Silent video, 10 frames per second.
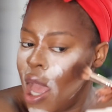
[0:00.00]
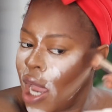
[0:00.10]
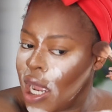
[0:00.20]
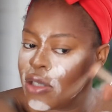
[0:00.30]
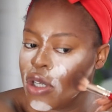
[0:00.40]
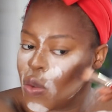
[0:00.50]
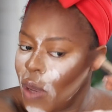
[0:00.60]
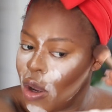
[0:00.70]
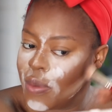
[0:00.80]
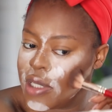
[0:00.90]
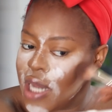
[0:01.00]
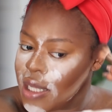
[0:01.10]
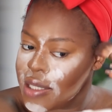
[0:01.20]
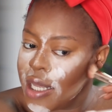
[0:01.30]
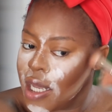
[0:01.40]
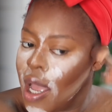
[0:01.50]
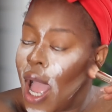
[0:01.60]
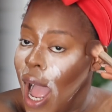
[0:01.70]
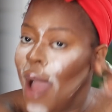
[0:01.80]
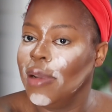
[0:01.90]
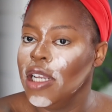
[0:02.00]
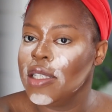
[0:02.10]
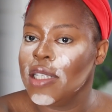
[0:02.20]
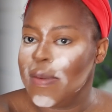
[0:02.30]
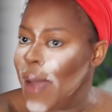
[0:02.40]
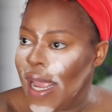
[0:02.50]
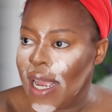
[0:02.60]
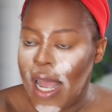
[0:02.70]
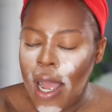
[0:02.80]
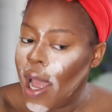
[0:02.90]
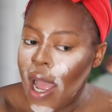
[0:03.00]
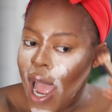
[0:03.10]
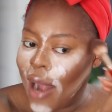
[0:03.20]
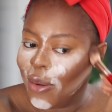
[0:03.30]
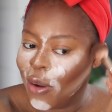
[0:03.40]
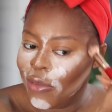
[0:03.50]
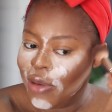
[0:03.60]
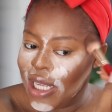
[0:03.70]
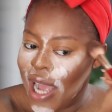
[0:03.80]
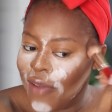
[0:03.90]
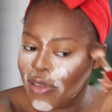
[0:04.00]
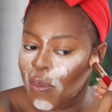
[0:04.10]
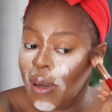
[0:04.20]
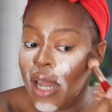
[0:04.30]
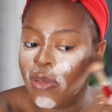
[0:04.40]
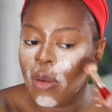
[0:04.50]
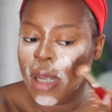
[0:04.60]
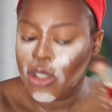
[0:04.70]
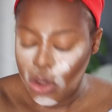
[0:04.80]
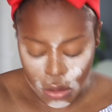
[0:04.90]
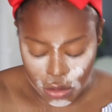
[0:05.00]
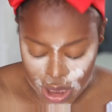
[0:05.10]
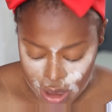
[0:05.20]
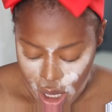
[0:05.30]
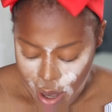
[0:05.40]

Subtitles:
I can't just wake up today and say I'm going to Jamaica and not really have to plan for my children.